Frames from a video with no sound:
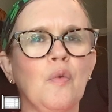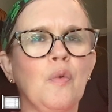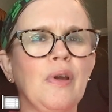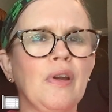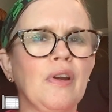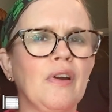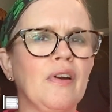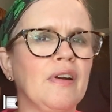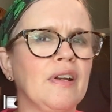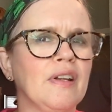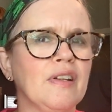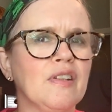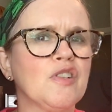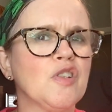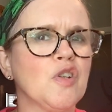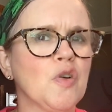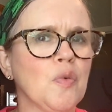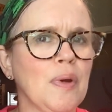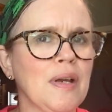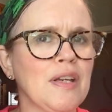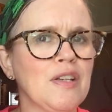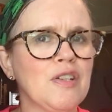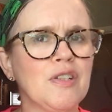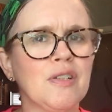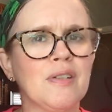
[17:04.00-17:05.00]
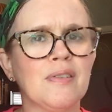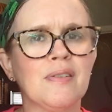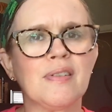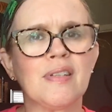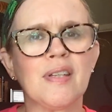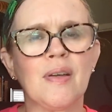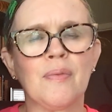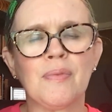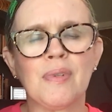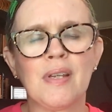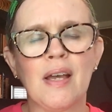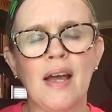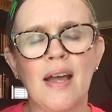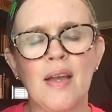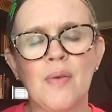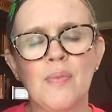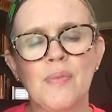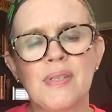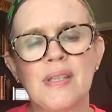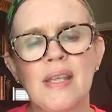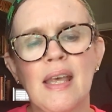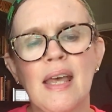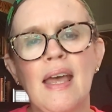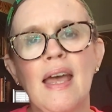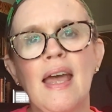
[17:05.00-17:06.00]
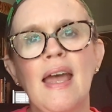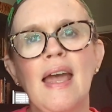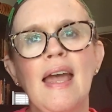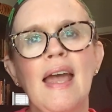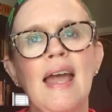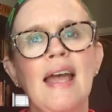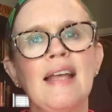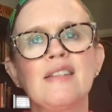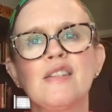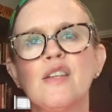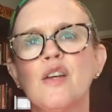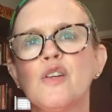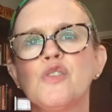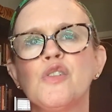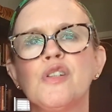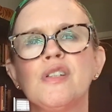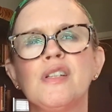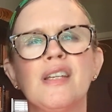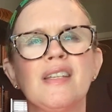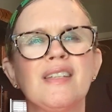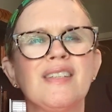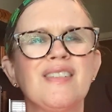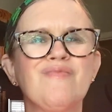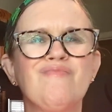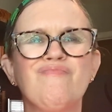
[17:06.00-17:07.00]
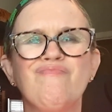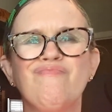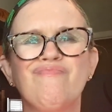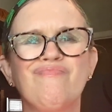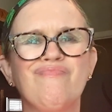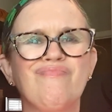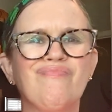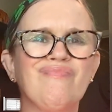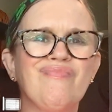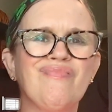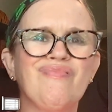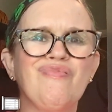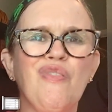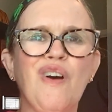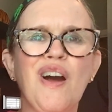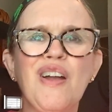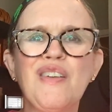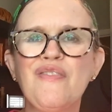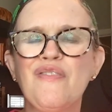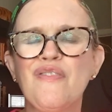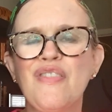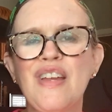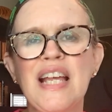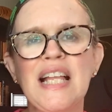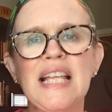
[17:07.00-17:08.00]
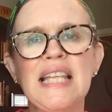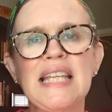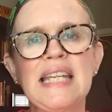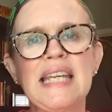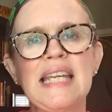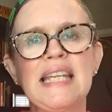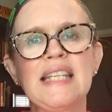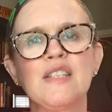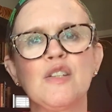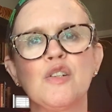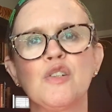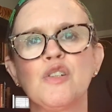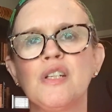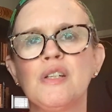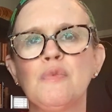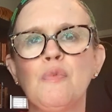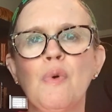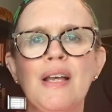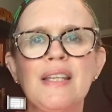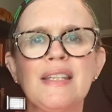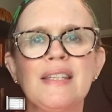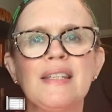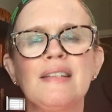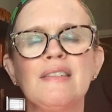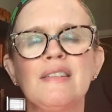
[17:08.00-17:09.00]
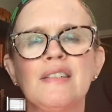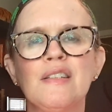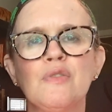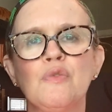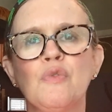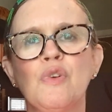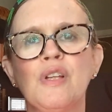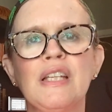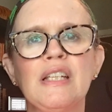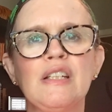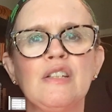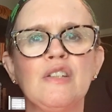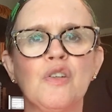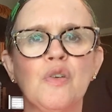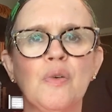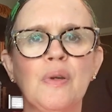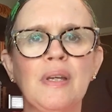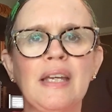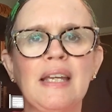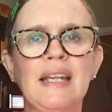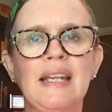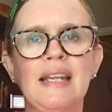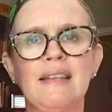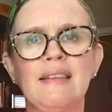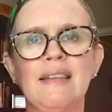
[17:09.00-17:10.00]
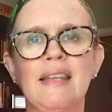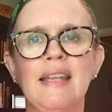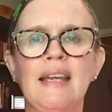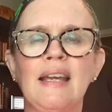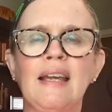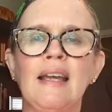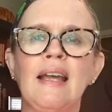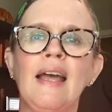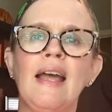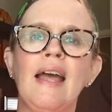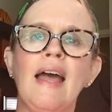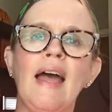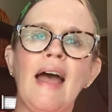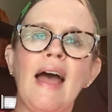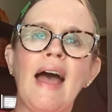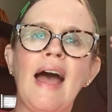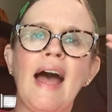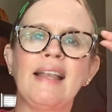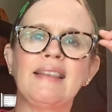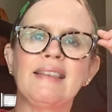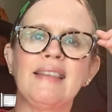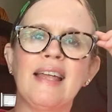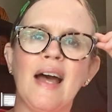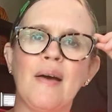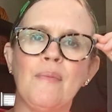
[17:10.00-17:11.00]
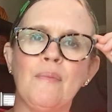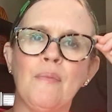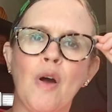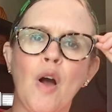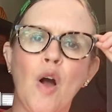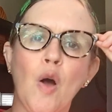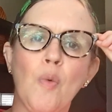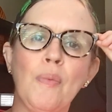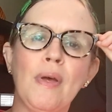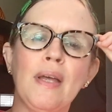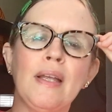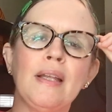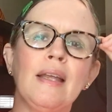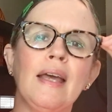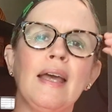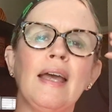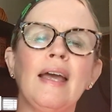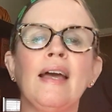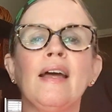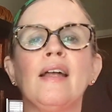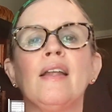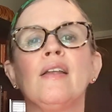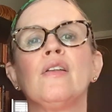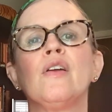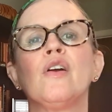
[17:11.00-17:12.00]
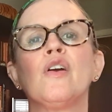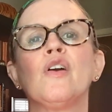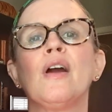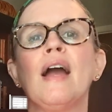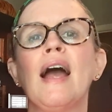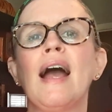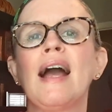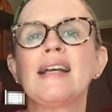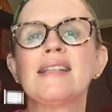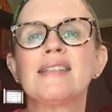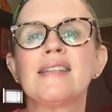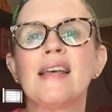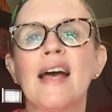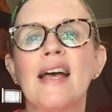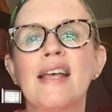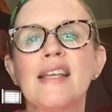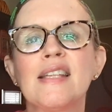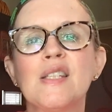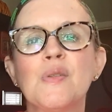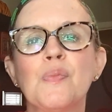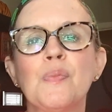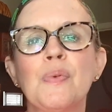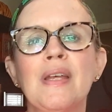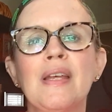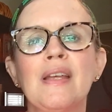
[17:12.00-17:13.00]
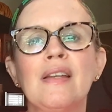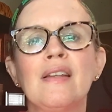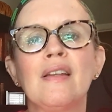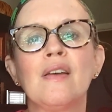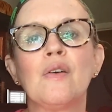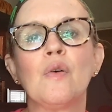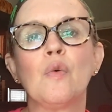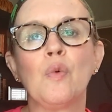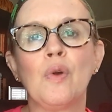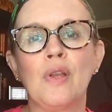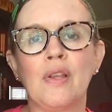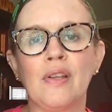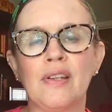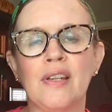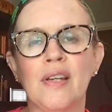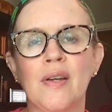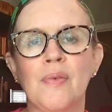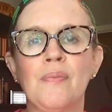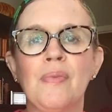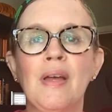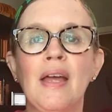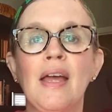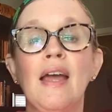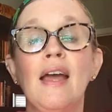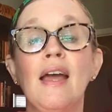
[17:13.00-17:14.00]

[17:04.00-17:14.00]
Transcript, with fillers: weird intuitions sometimes. And so she just wasn't feeling it. So she wasn't really doing anything at that moment. And her ex-husband, William,